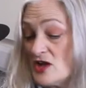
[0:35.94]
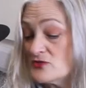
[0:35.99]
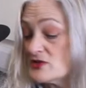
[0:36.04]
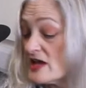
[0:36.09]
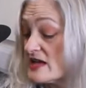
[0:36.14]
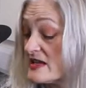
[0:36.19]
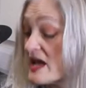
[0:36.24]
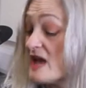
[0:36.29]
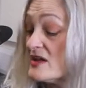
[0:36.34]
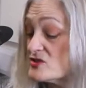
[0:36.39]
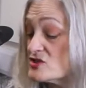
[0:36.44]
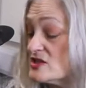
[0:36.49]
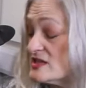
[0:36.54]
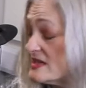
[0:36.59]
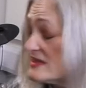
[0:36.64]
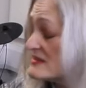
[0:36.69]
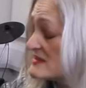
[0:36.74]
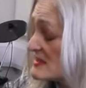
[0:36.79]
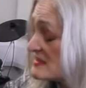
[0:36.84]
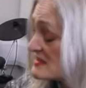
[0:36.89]
No, yeah, actually
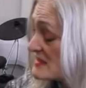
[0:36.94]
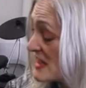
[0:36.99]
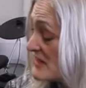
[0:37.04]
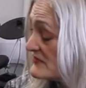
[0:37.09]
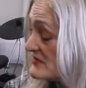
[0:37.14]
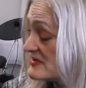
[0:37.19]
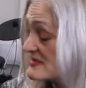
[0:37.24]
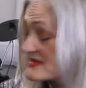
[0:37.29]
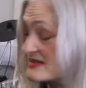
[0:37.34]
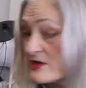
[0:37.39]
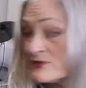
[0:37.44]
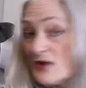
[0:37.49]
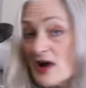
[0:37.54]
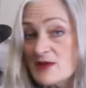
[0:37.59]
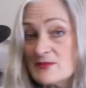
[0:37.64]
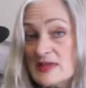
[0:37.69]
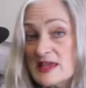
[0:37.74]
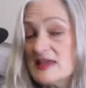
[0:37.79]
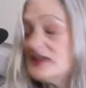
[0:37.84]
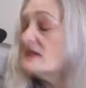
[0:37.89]
he did, David, so
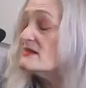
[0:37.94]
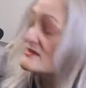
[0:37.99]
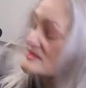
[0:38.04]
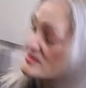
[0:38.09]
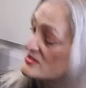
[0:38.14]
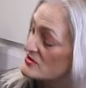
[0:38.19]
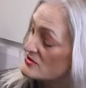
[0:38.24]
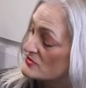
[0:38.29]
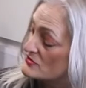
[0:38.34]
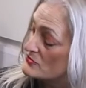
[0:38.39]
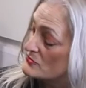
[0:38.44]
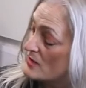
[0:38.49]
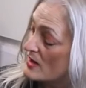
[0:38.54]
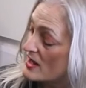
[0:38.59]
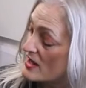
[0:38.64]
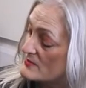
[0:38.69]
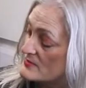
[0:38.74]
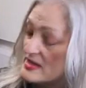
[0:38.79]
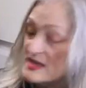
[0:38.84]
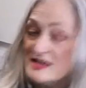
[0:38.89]
I'm here to
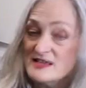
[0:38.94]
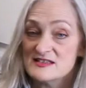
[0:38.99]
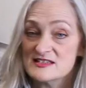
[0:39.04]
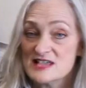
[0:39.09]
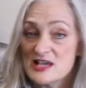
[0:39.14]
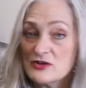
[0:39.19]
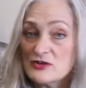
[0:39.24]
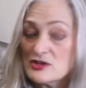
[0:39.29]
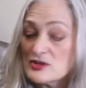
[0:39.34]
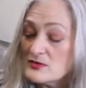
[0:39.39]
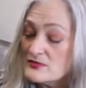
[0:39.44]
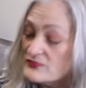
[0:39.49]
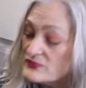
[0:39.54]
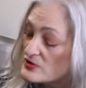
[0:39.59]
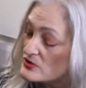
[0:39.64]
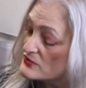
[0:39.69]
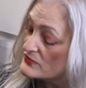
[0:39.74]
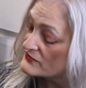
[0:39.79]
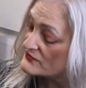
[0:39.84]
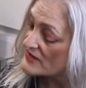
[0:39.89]
tell you a
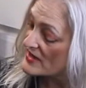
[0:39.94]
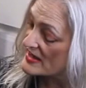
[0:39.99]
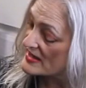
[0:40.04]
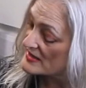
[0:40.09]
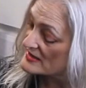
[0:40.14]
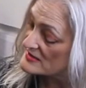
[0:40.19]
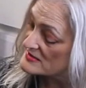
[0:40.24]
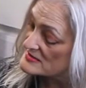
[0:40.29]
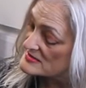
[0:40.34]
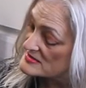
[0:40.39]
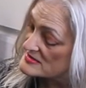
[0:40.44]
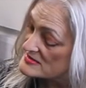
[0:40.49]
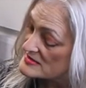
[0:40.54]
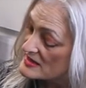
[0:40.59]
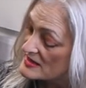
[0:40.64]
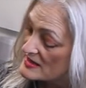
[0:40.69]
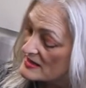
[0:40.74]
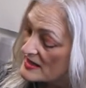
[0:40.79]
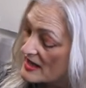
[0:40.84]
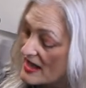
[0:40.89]
few things
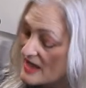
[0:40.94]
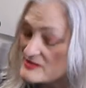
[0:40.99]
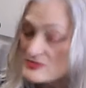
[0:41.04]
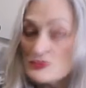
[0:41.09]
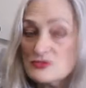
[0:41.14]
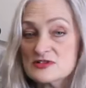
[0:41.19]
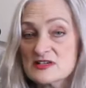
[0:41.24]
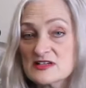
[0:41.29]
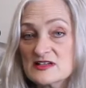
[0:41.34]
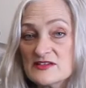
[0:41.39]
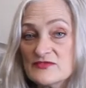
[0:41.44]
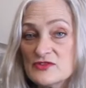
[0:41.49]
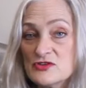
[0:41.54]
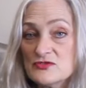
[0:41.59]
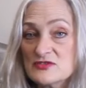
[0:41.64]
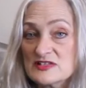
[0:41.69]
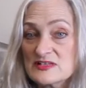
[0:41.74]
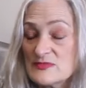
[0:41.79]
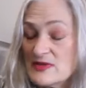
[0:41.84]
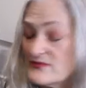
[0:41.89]
and also give you
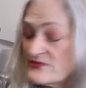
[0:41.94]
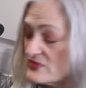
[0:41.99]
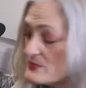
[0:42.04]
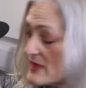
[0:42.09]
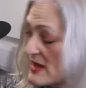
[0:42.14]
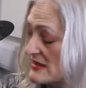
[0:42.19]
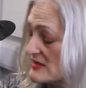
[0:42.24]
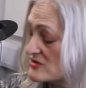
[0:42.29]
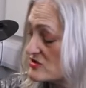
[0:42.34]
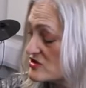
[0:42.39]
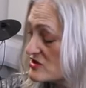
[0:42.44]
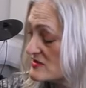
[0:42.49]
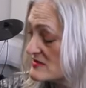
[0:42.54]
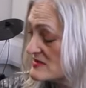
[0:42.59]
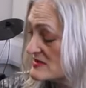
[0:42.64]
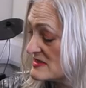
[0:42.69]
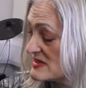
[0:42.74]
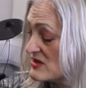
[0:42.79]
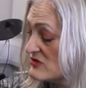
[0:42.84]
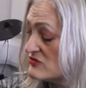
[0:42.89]
some information
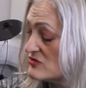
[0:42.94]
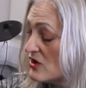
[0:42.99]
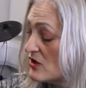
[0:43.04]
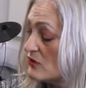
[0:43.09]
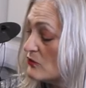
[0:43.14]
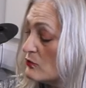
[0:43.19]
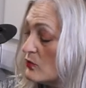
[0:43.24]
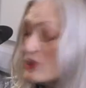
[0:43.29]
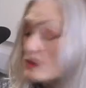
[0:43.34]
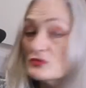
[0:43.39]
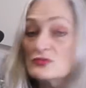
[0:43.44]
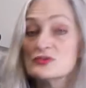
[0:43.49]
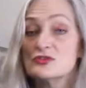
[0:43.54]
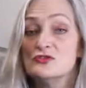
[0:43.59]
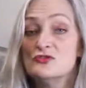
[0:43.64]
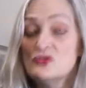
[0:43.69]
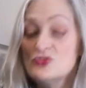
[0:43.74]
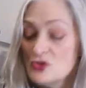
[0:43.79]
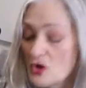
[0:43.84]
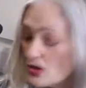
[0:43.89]
so you know what
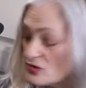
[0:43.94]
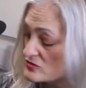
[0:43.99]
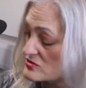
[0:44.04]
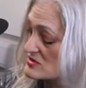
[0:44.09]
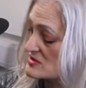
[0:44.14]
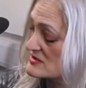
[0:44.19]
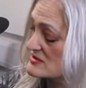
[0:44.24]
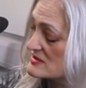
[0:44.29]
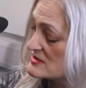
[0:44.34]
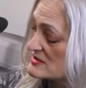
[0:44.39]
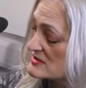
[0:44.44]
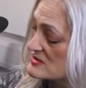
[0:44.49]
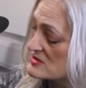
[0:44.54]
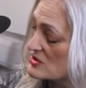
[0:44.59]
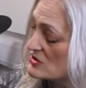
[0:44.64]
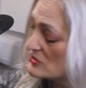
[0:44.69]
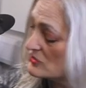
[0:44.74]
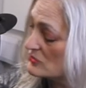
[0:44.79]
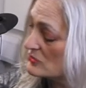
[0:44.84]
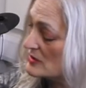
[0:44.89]
not to
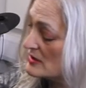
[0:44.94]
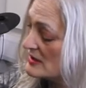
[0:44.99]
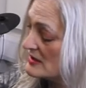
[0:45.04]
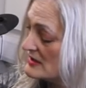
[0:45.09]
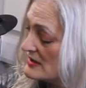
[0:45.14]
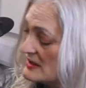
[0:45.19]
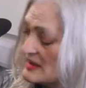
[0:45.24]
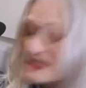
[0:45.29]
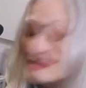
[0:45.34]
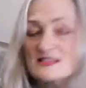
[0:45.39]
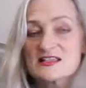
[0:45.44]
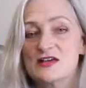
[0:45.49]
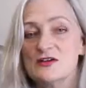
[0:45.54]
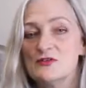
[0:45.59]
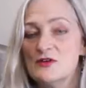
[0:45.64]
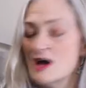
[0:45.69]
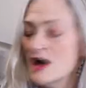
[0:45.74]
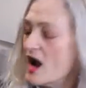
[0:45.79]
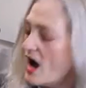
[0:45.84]
do. So